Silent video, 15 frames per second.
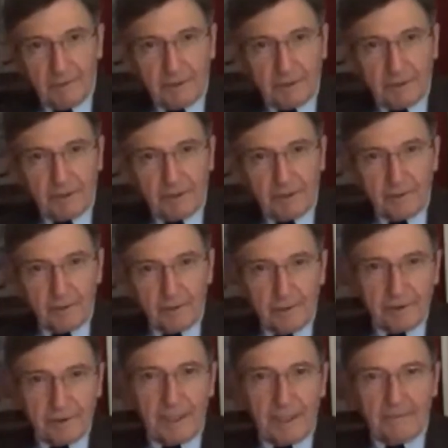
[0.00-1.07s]
Because a
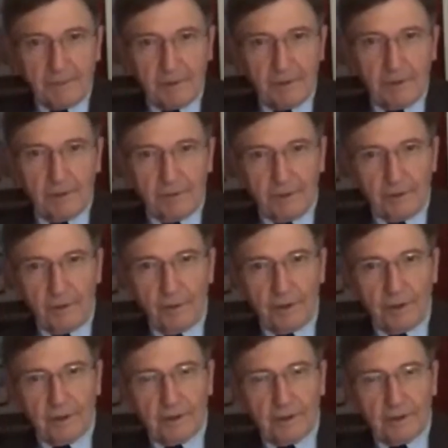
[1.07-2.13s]
long time ago with
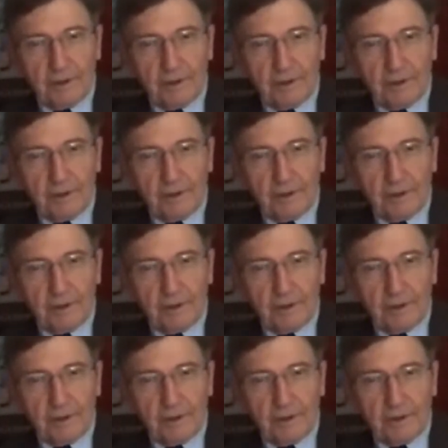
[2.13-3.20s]
oil, people
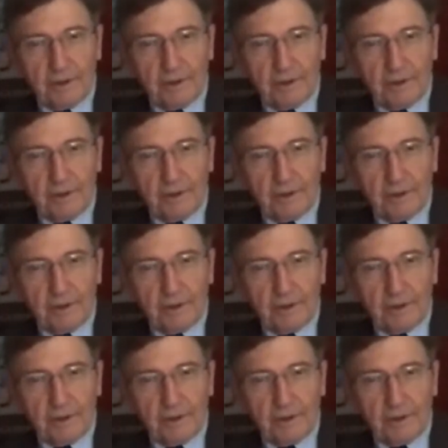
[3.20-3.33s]
said,